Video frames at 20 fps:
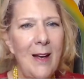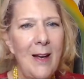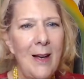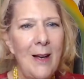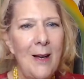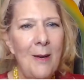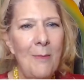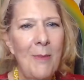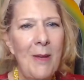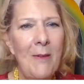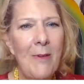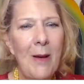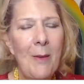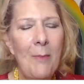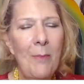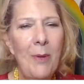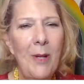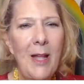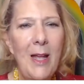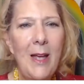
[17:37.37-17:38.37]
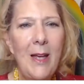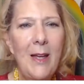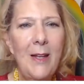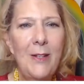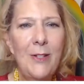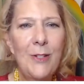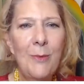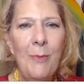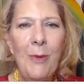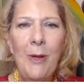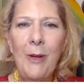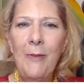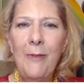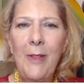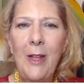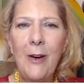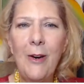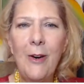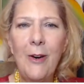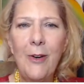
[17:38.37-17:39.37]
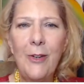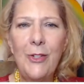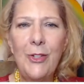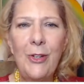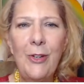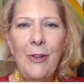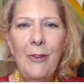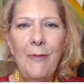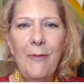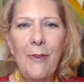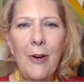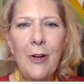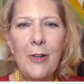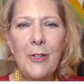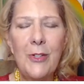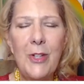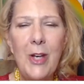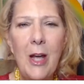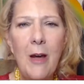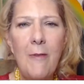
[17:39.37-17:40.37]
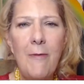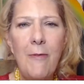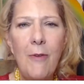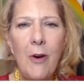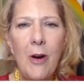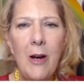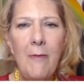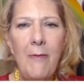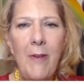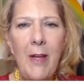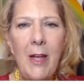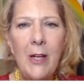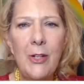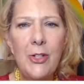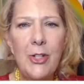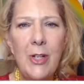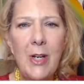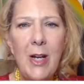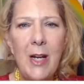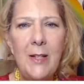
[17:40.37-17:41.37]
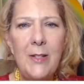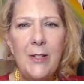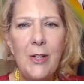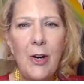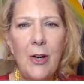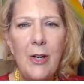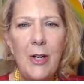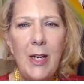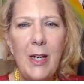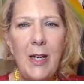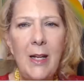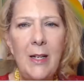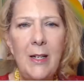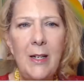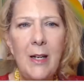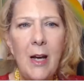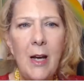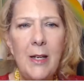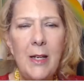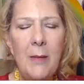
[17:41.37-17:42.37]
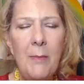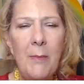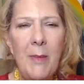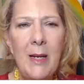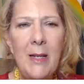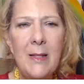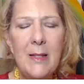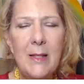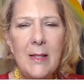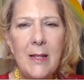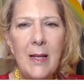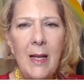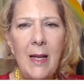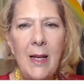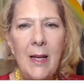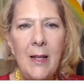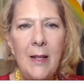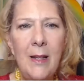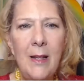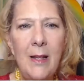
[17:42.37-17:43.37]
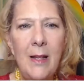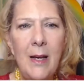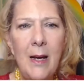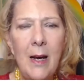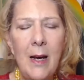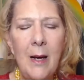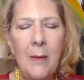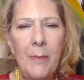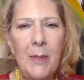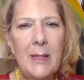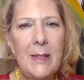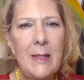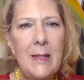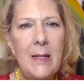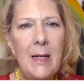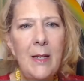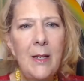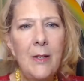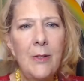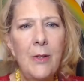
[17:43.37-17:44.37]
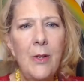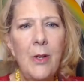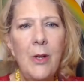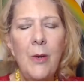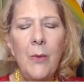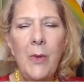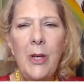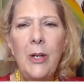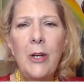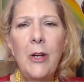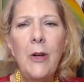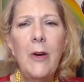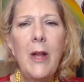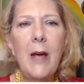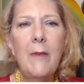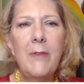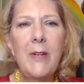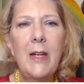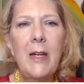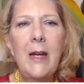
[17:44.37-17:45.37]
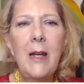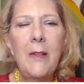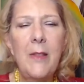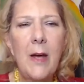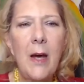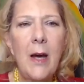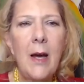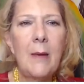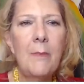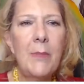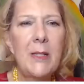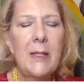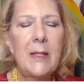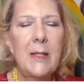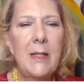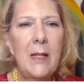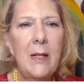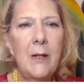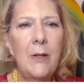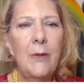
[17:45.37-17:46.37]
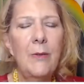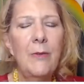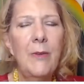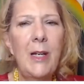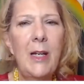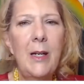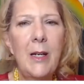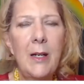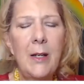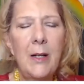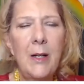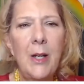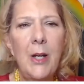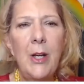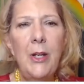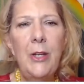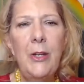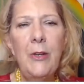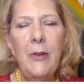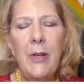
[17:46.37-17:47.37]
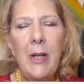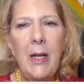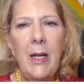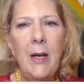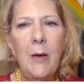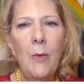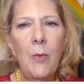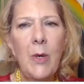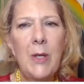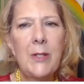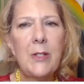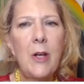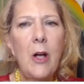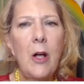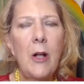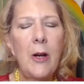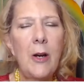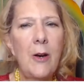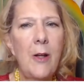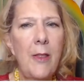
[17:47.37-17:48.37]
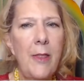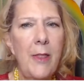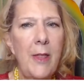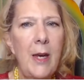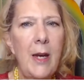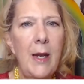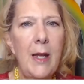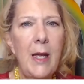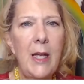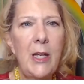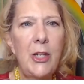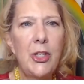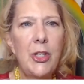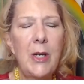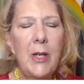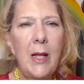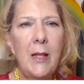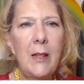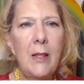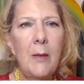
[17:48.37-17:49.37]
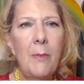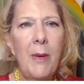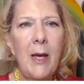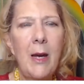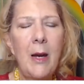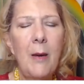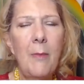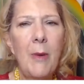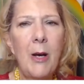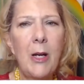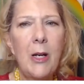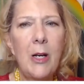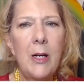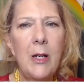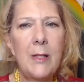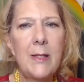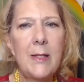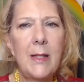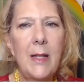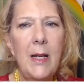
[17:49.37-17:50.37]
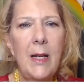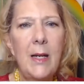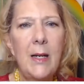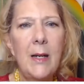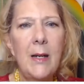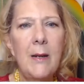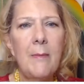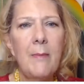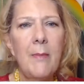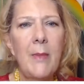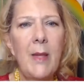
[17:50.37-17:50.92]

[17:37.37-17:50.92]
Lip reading: If I plan to move there June 1st, how far in advance should I start to get documents and the apostille? Well, you don't have to get the apostille, Rita. You can get what's called an authentication at the Panama Consulate.